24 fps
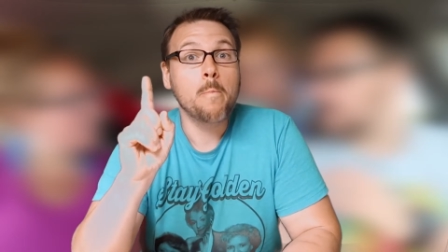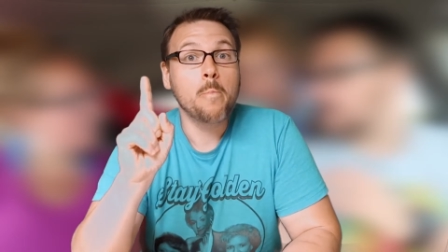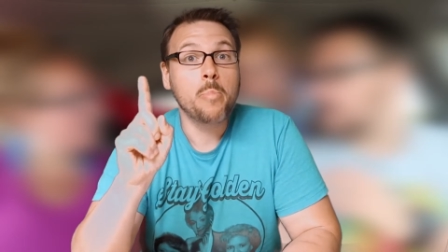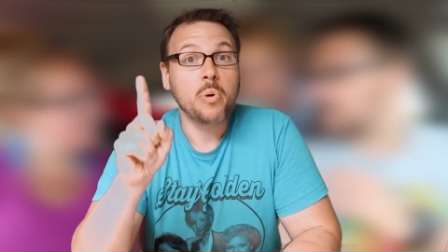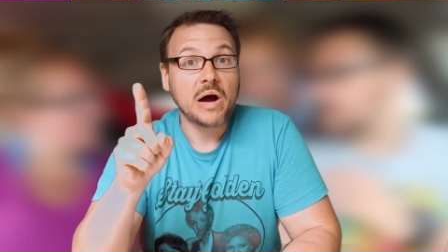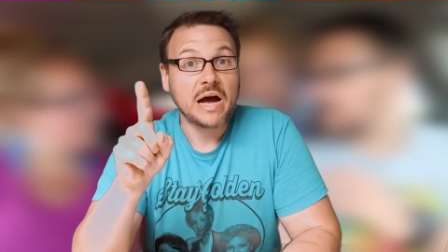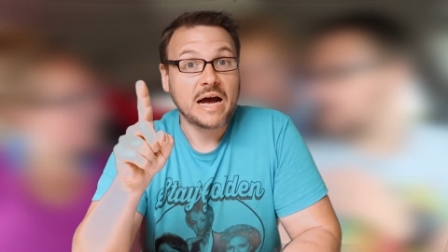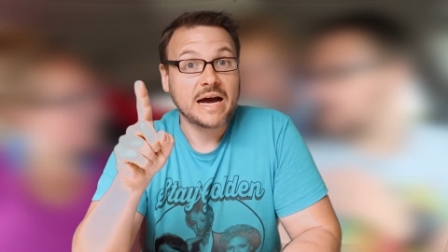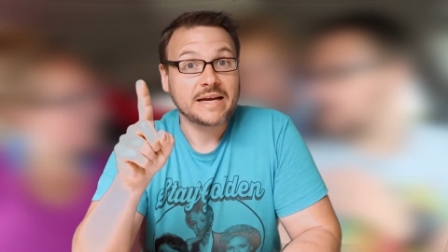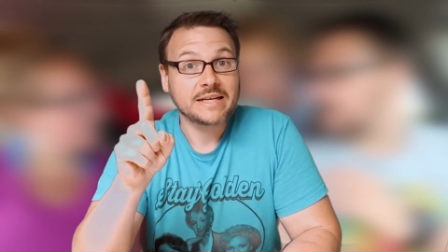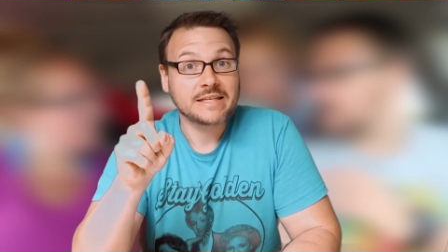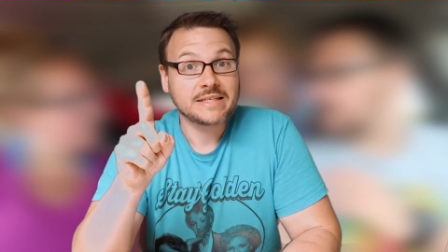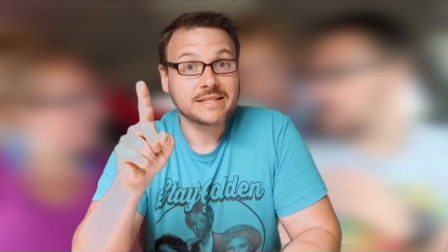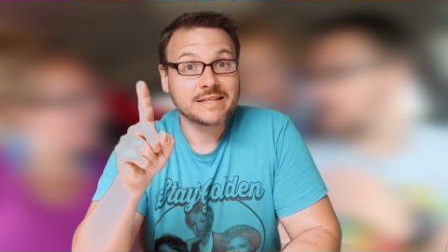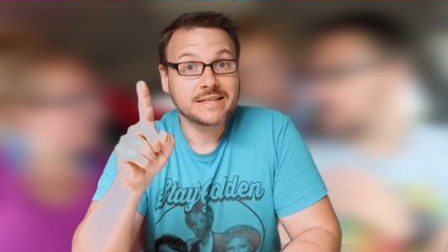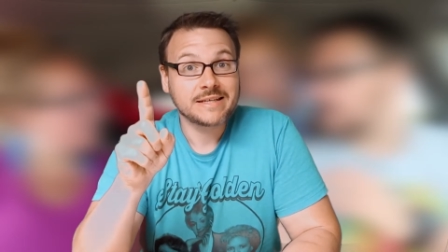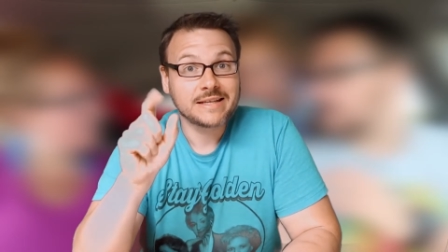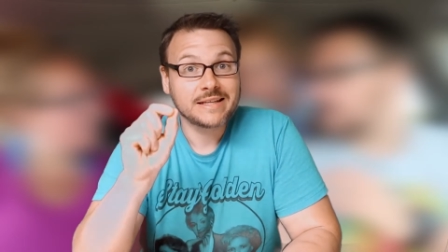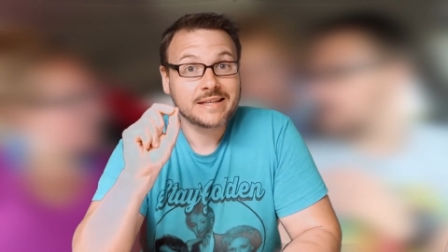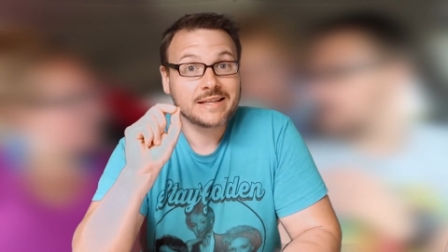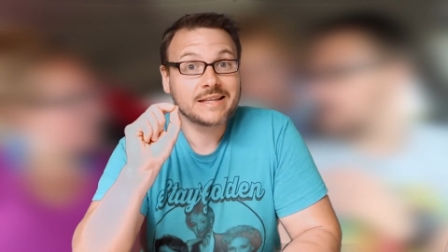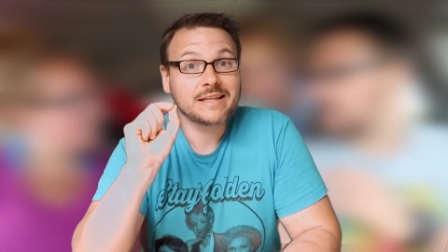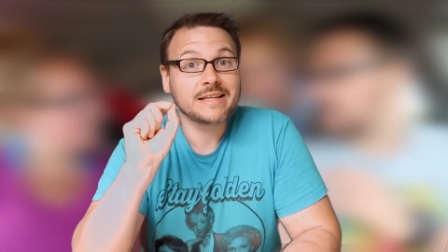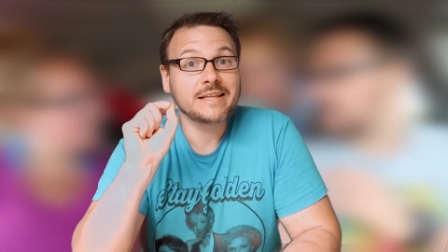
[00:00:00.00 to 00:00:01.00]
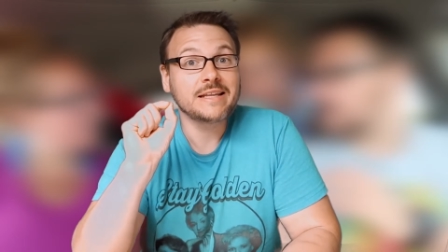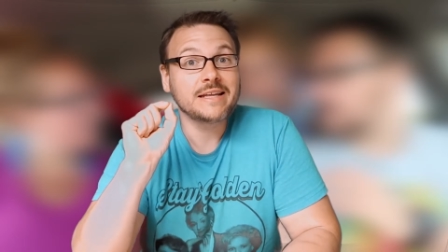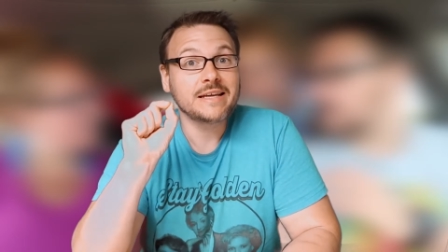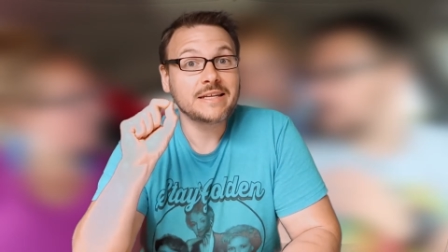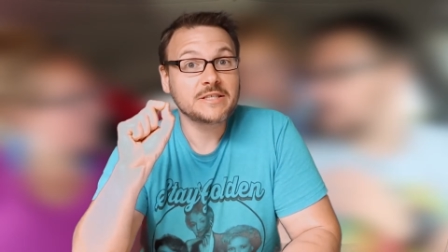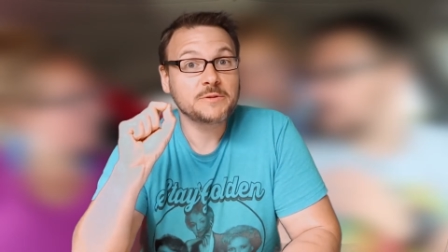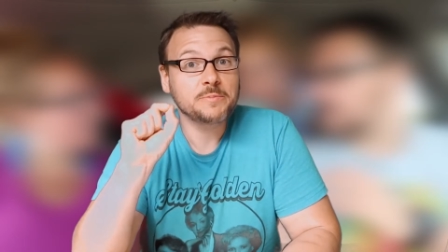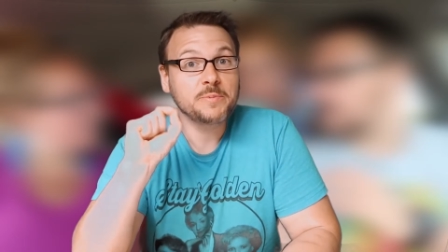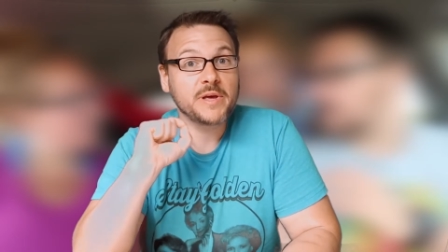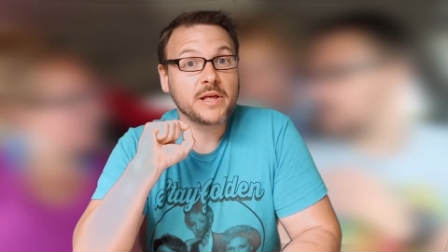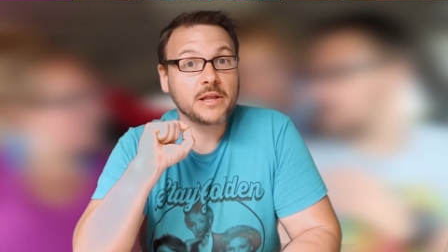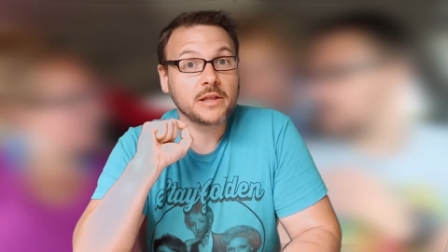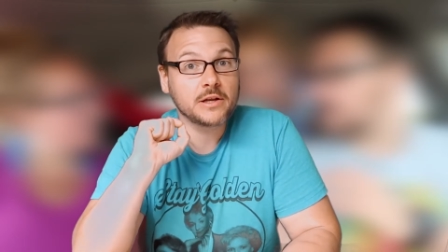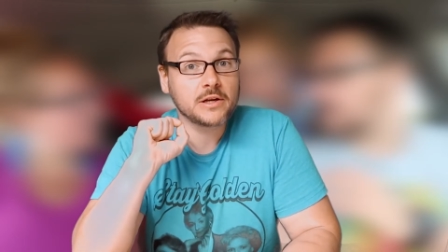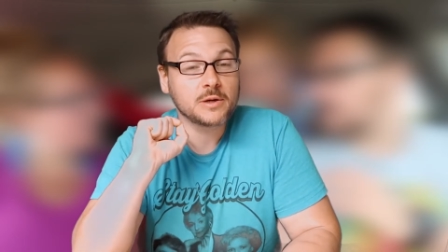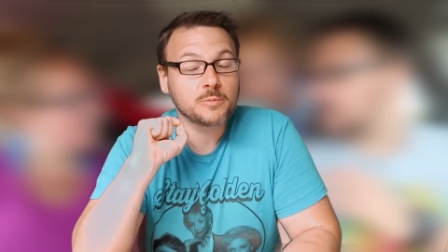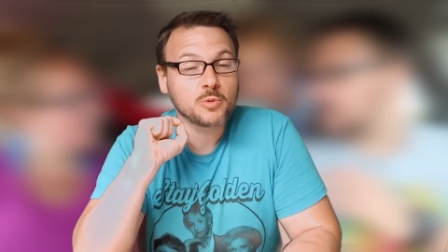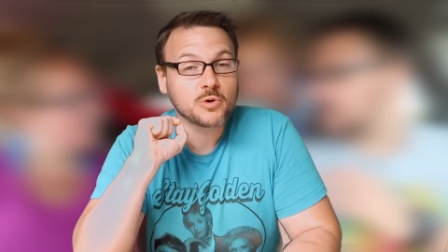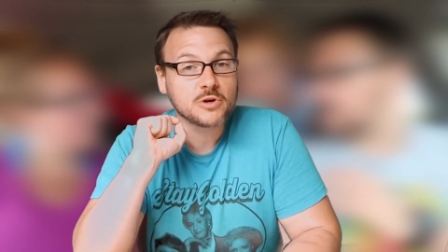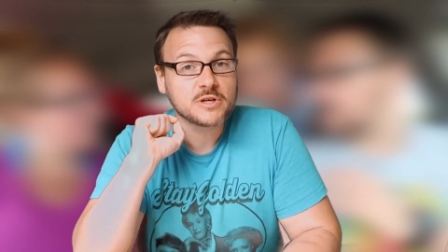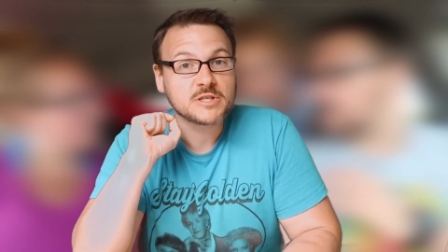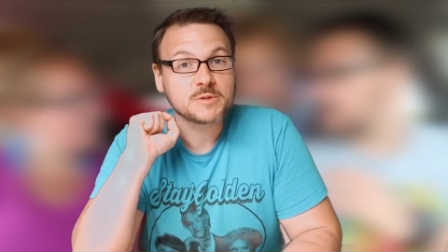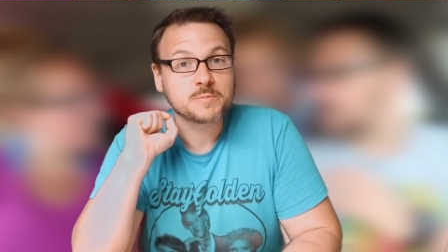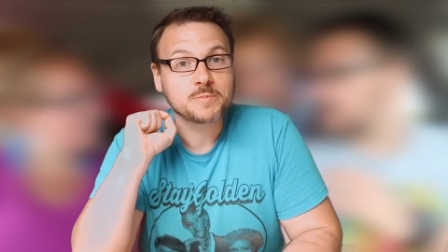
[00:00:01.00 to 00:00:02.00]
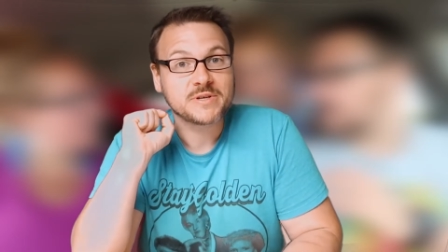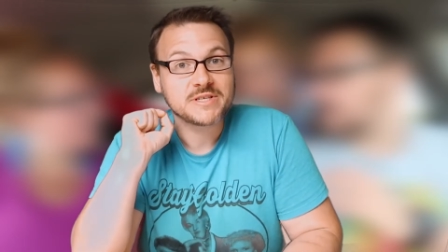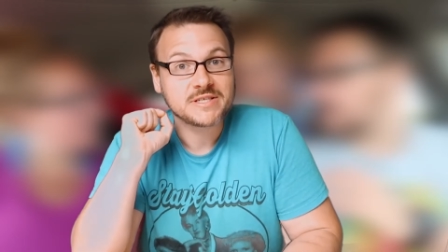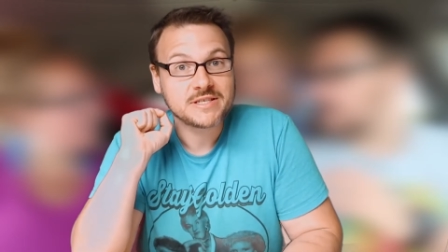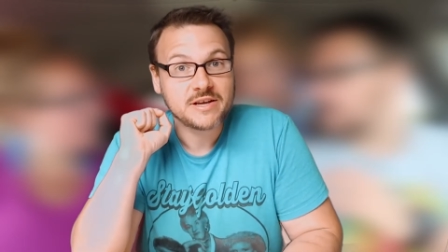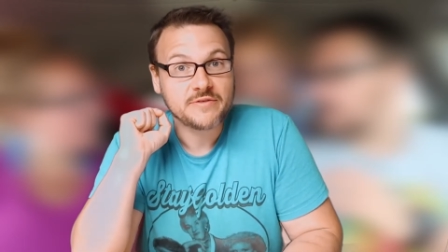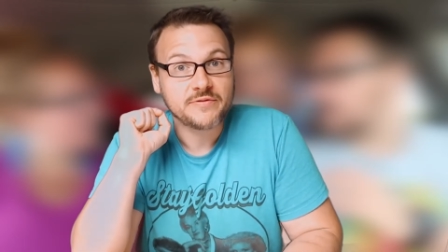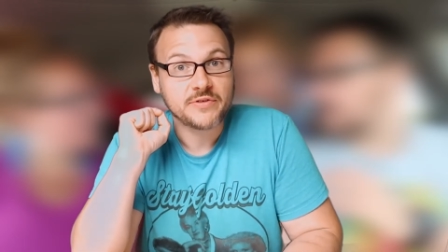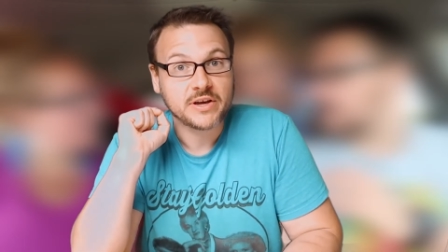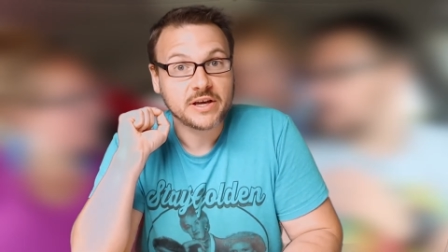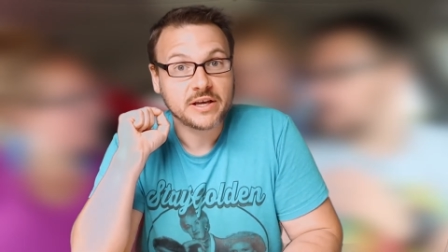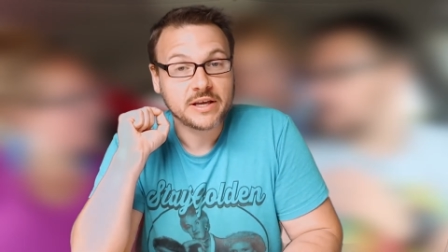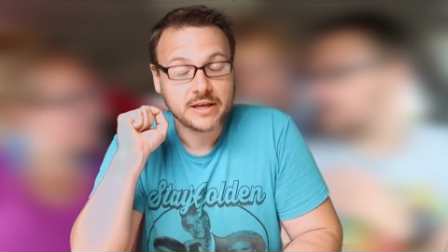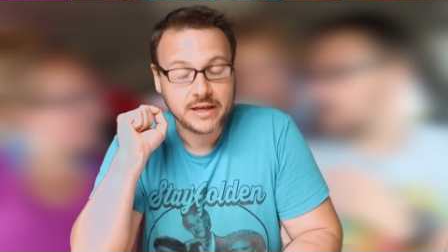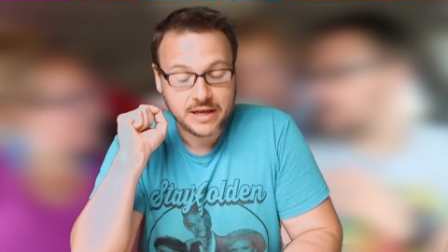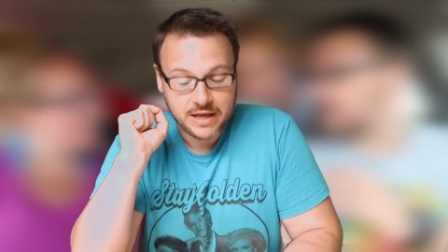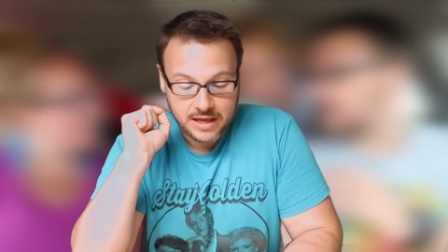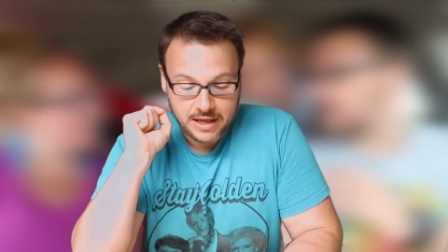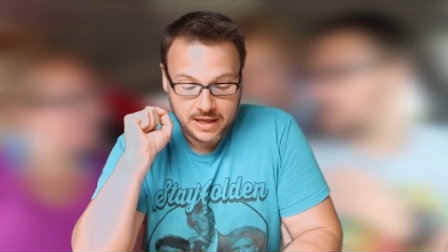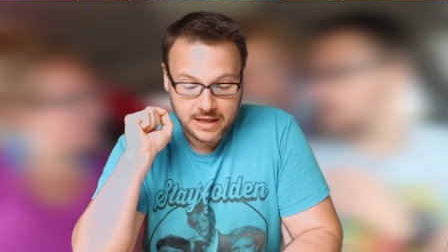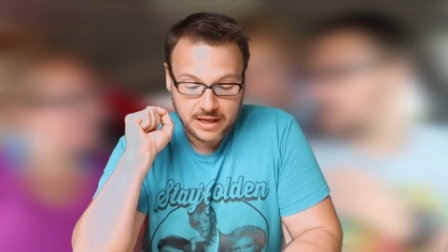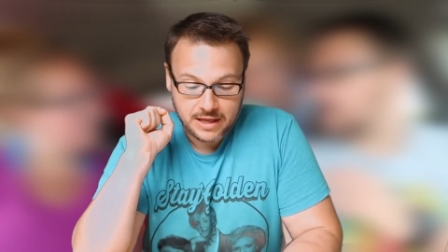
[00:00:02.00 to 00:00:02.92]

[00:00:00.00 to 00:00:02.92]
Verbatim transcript: but let's be a little more specific.